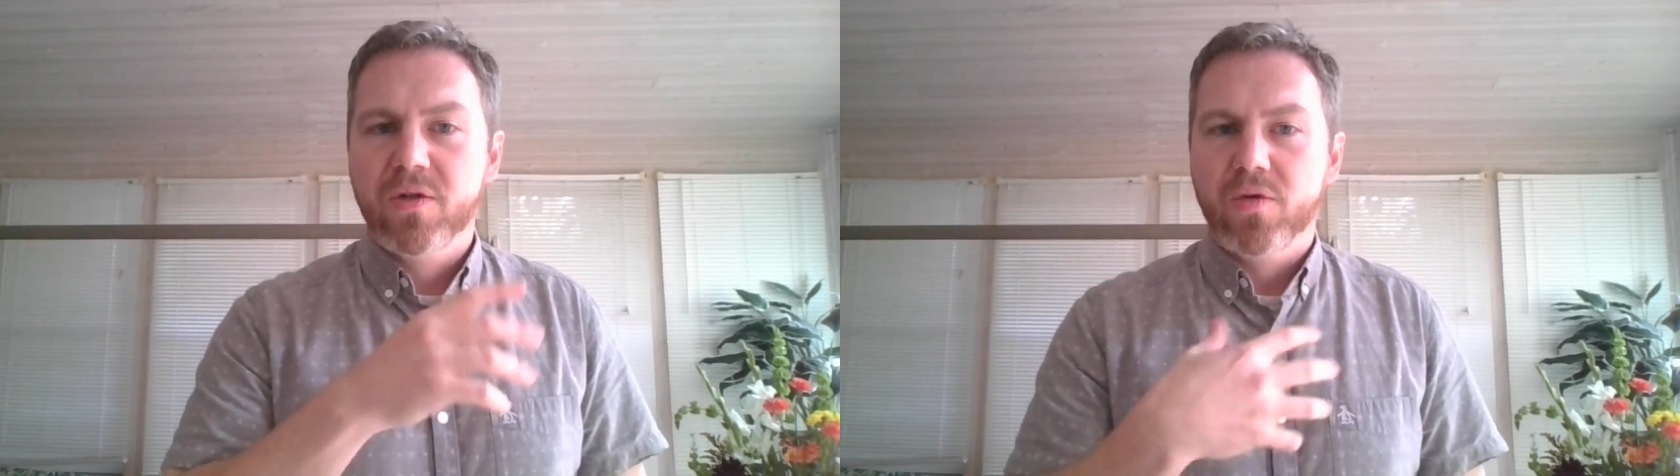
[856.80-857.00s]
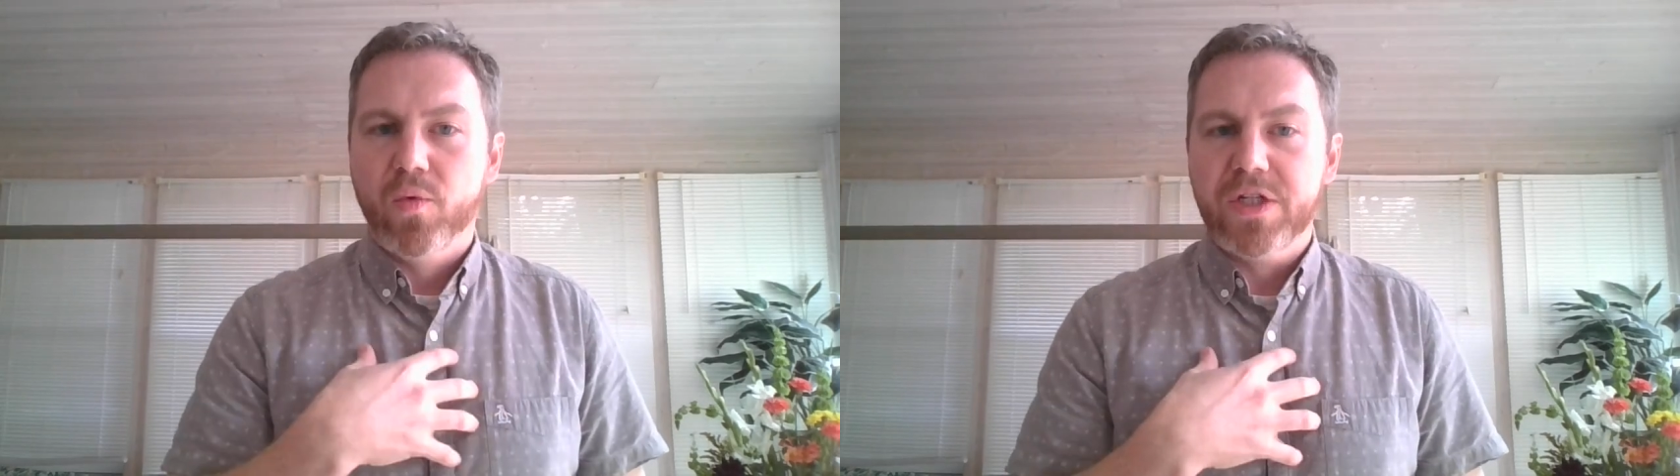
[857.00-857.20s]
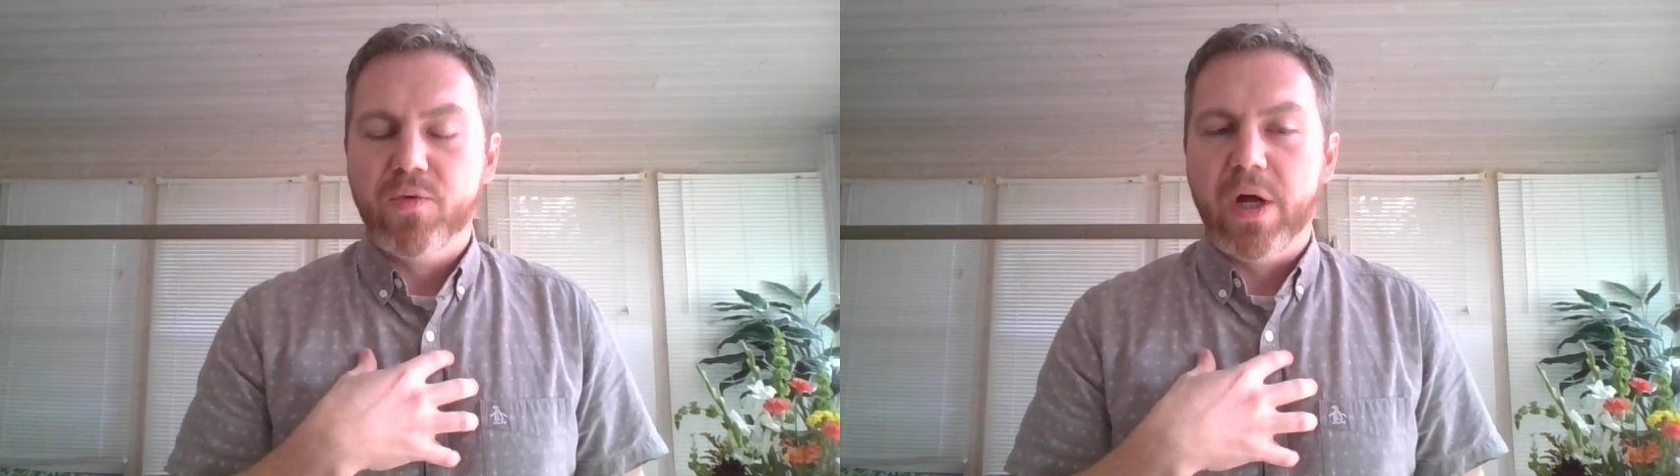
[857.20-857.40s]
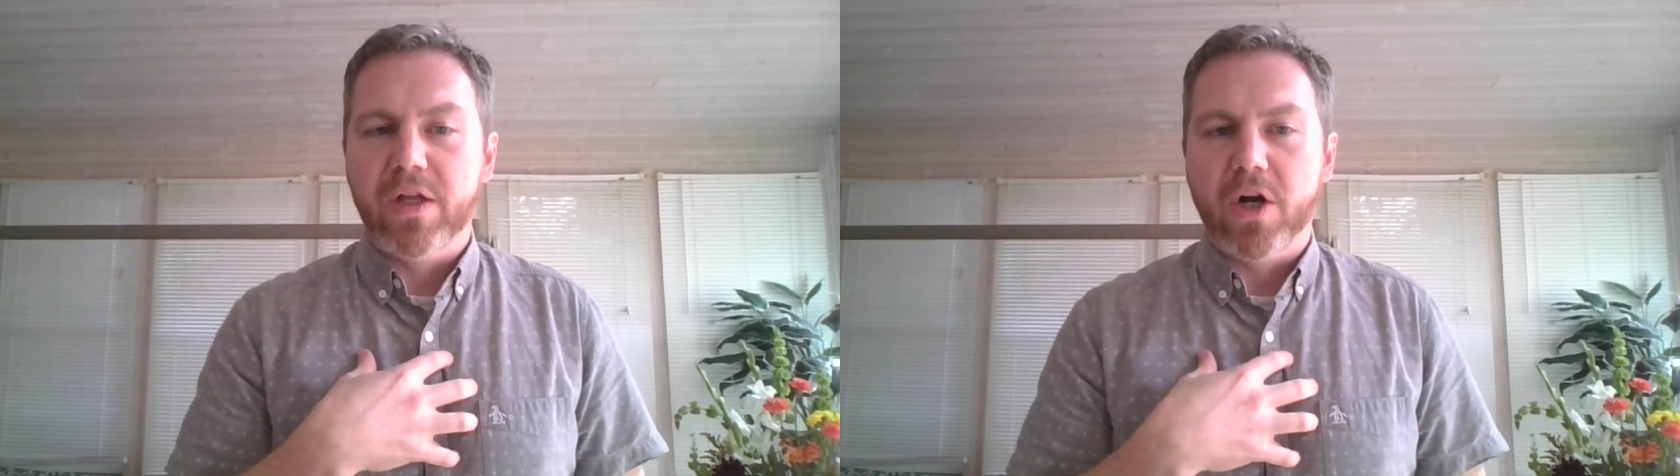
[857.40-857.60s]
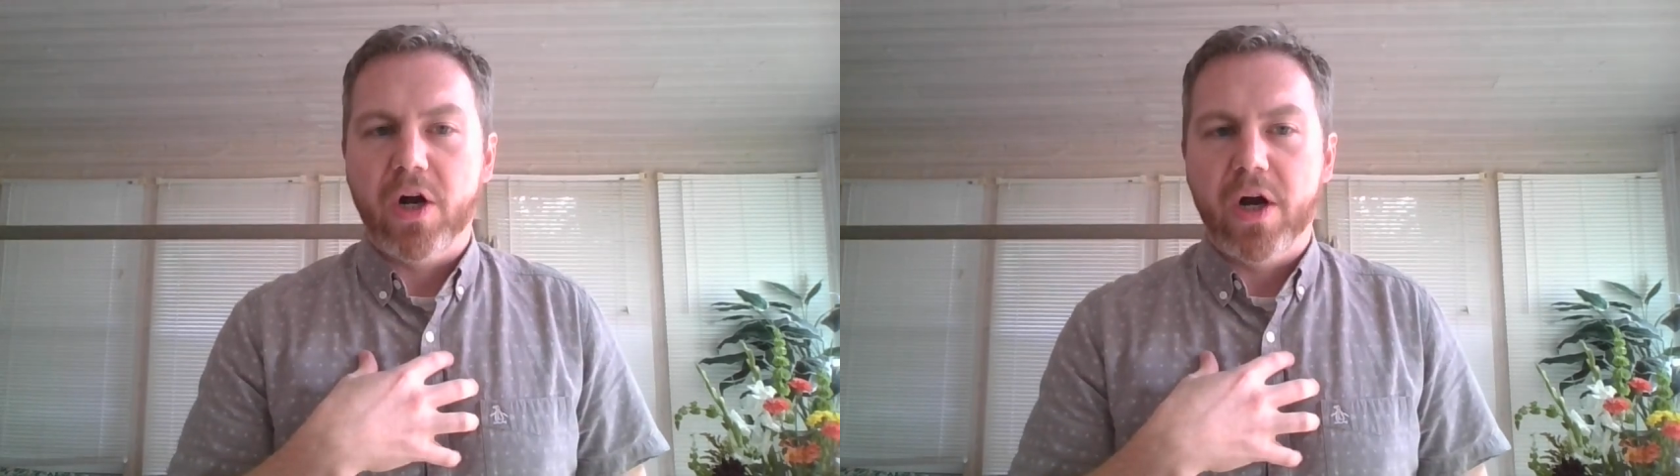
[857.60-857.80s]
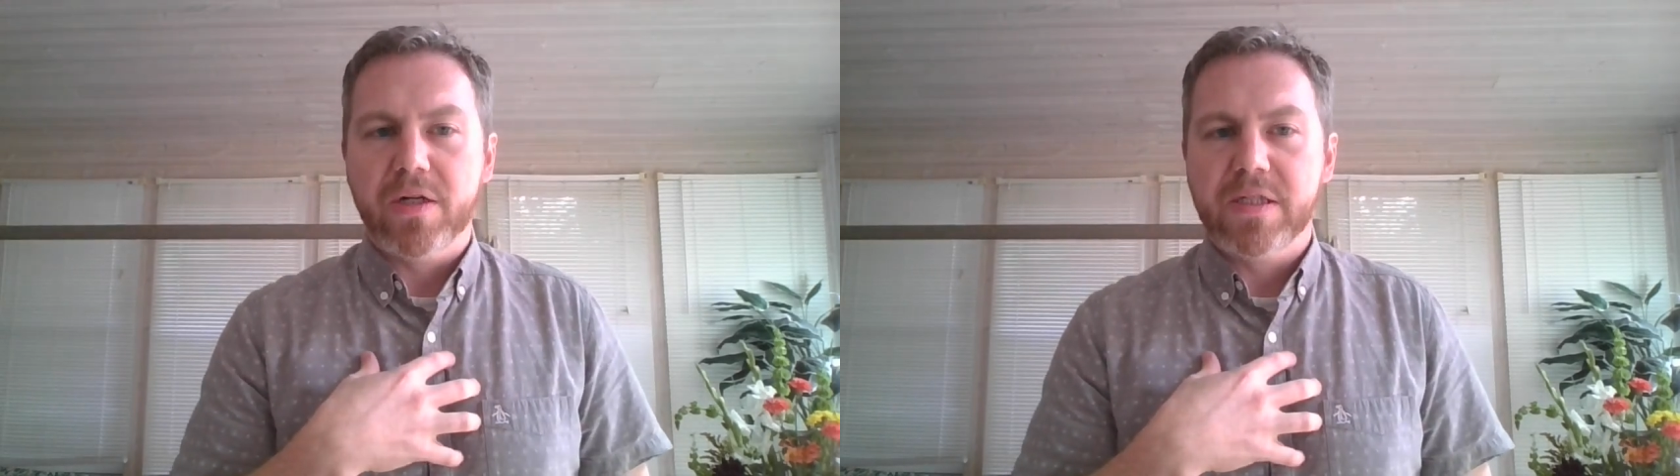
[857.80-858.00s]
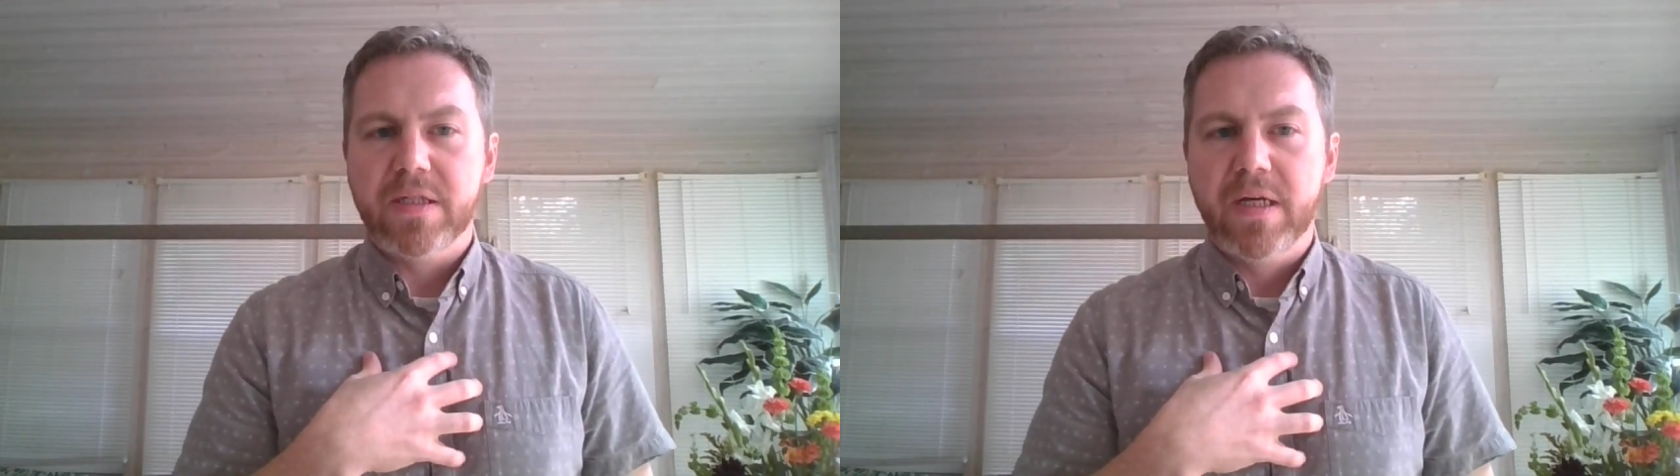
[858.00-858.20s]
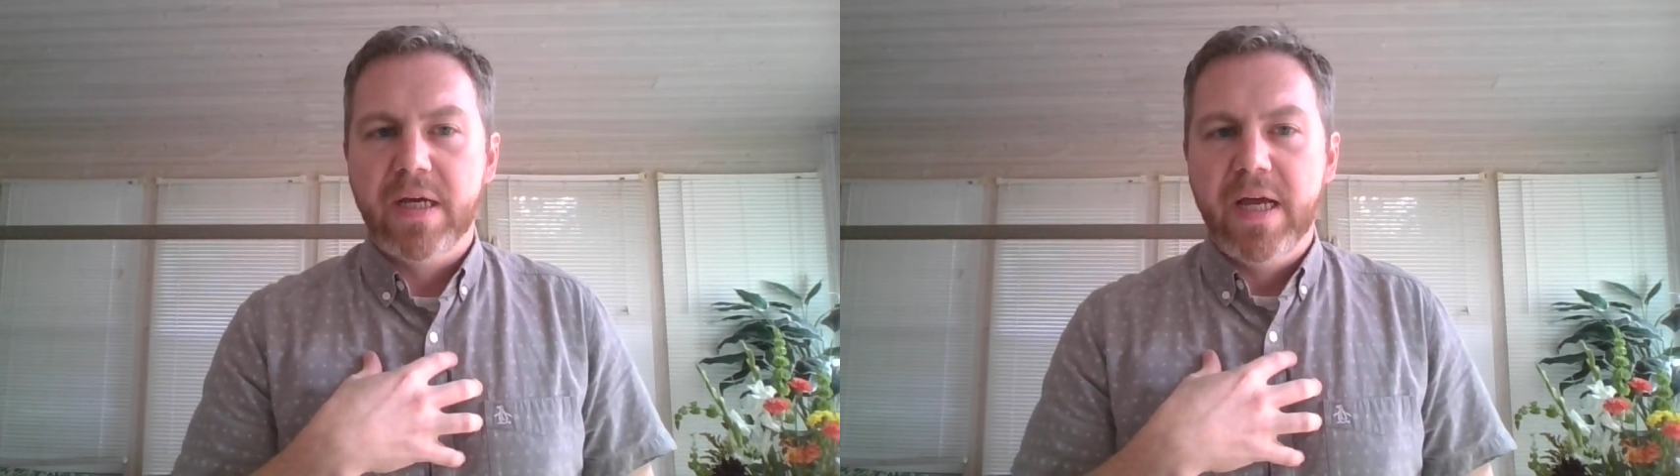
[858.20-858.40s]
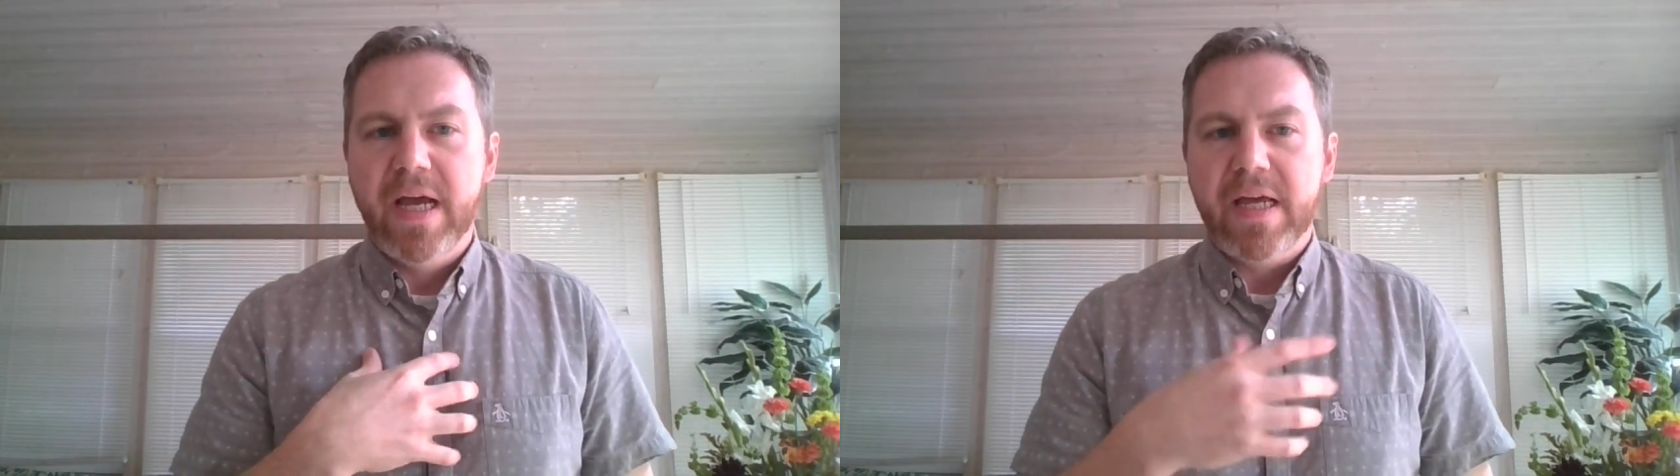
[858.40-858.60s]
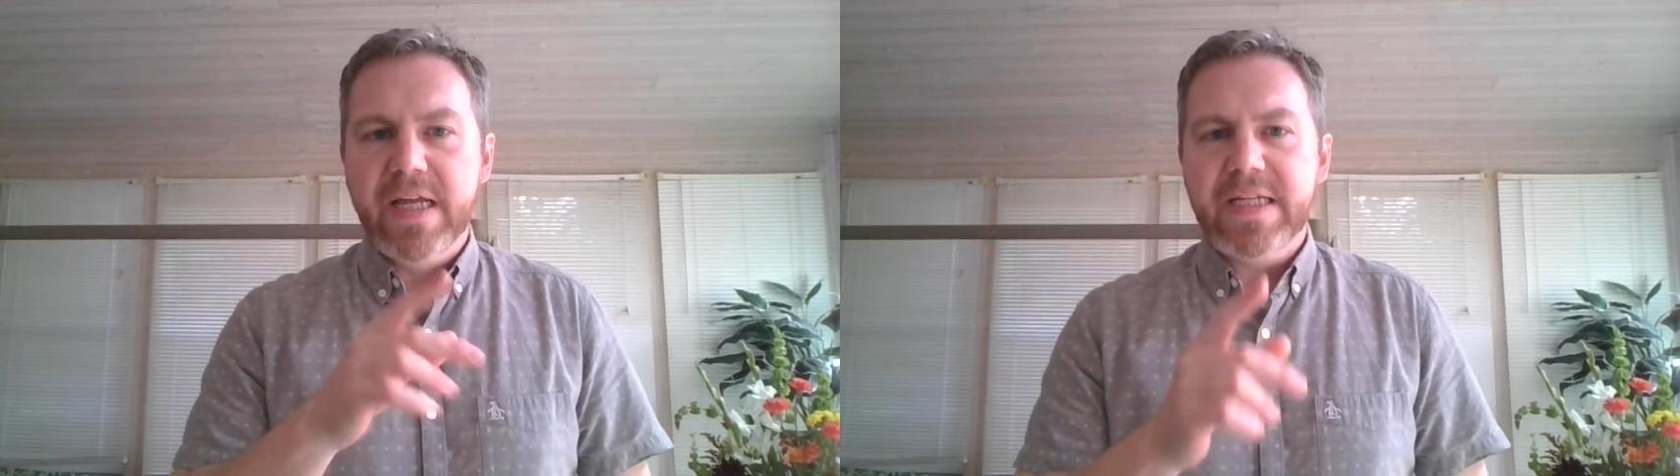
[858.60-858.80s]
would dwell in our hearts.
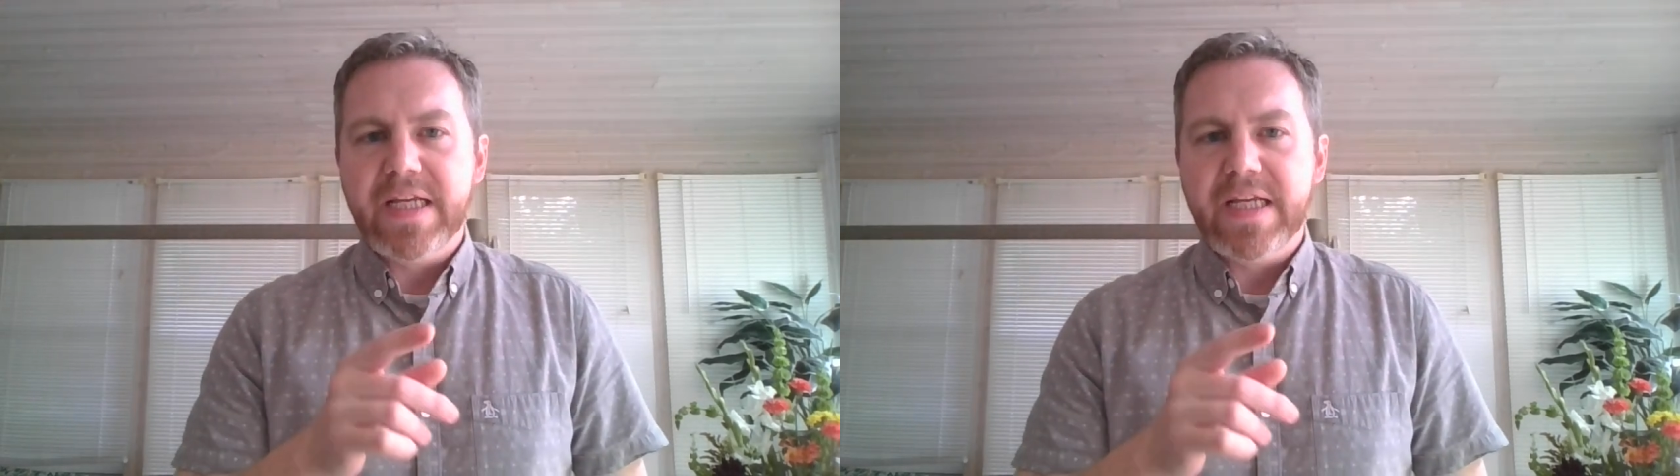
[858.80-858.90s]
And then he